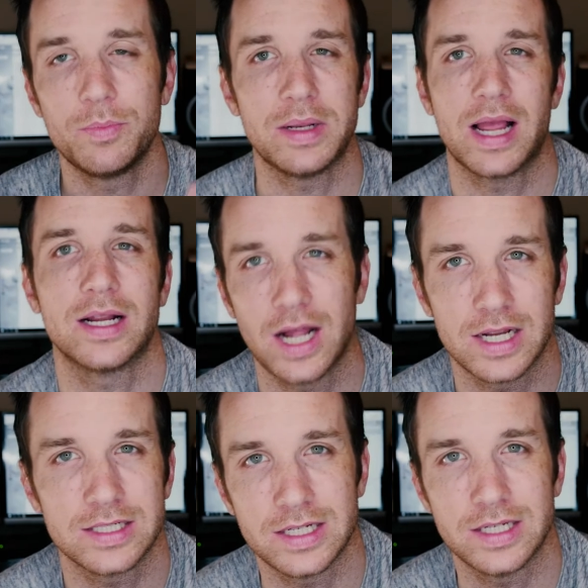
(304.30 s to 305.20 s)
loop in
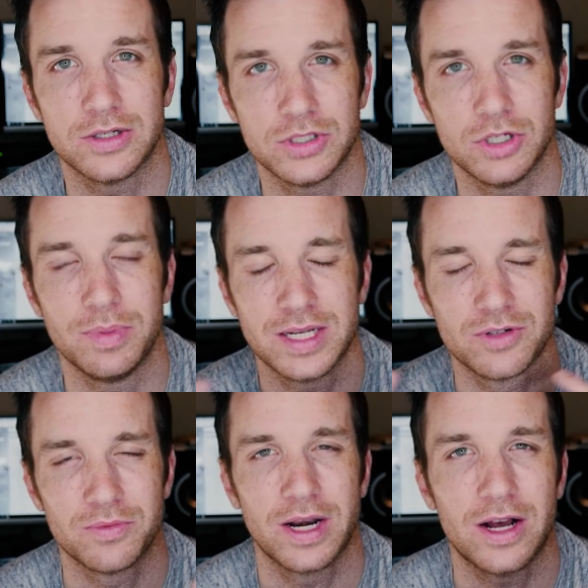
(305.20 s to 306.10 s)
agnostic here too, because
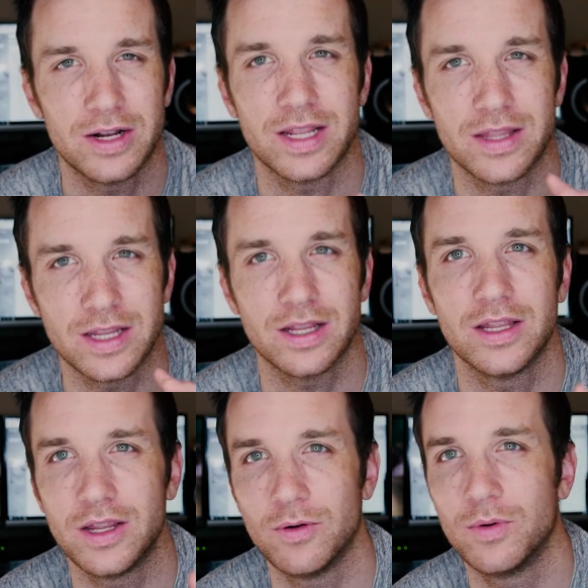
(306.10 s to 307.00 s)
in reality, I think
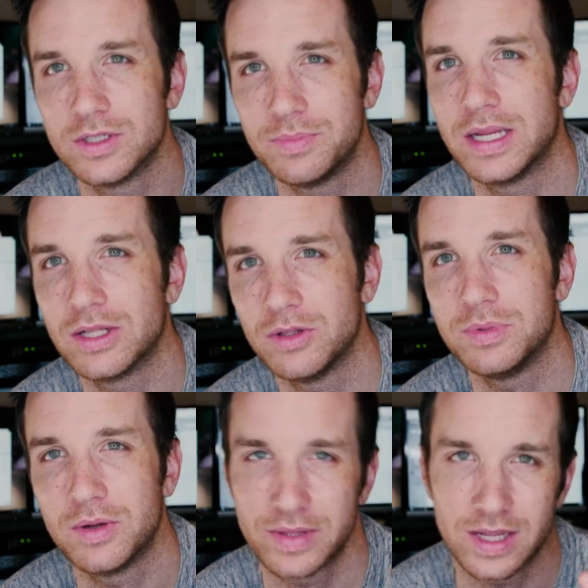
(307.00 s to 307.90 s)
it was being
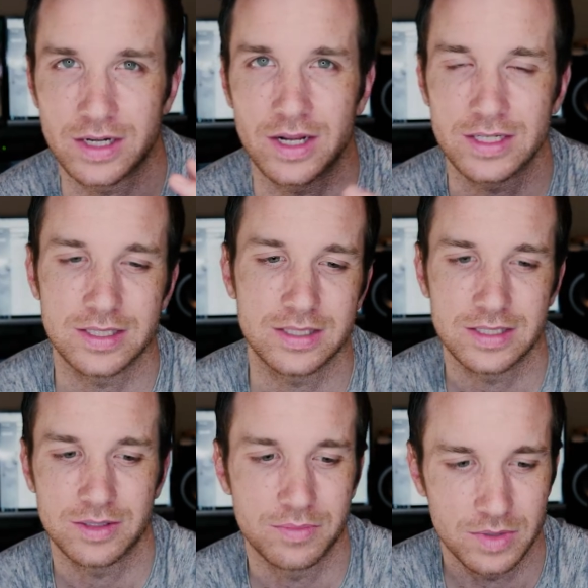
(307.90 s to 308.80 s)
looped in with
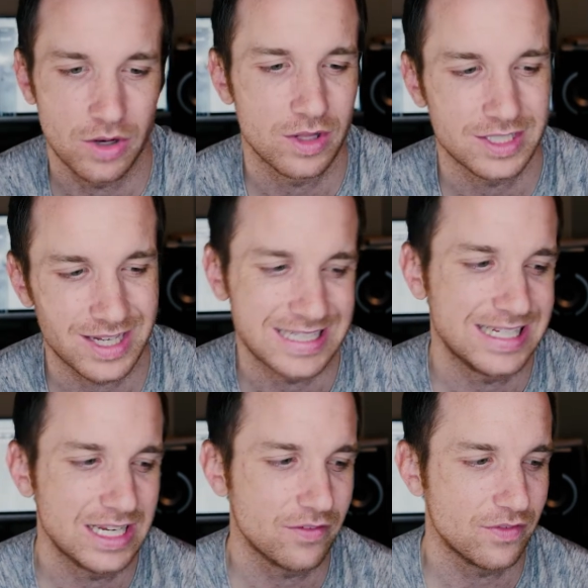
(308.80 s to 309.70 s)
agnosticism. You know, this
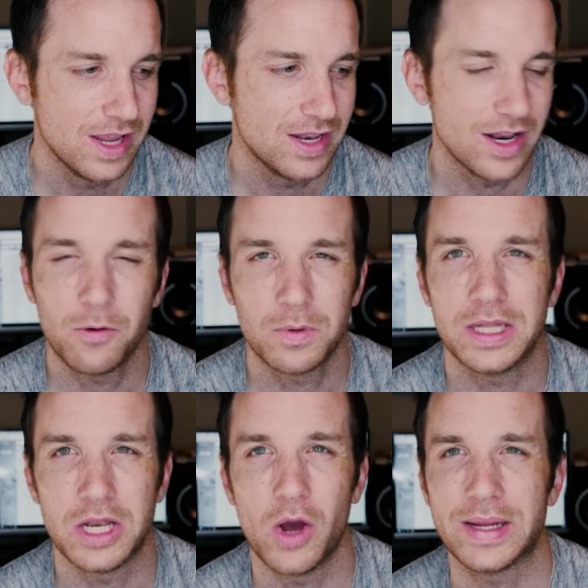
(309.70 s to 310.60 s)
idea of not
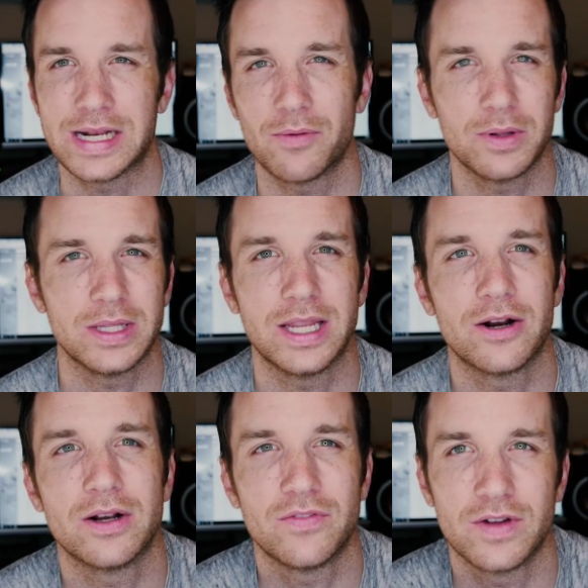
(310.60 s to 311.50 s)
really knowing, not really
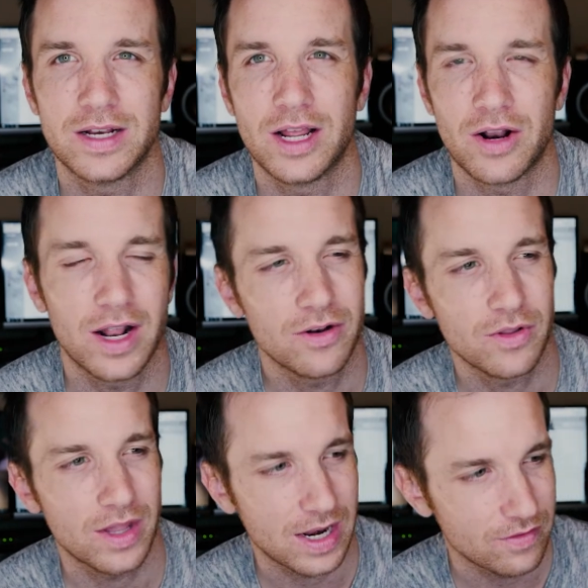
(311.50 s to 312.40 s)
caring to find out. I don't
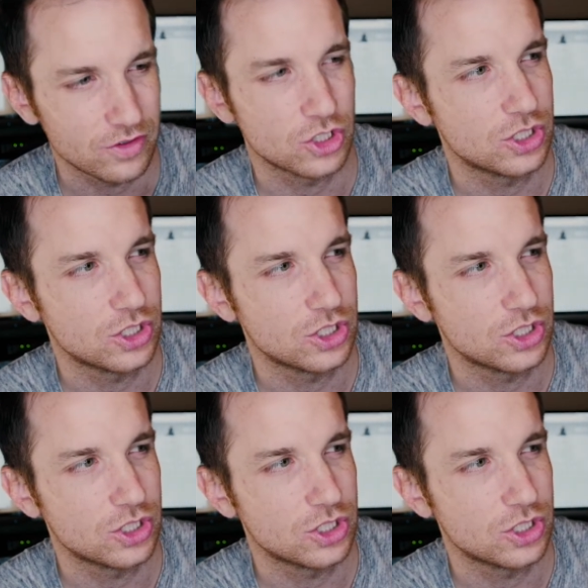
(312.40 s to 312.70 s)
know that I ever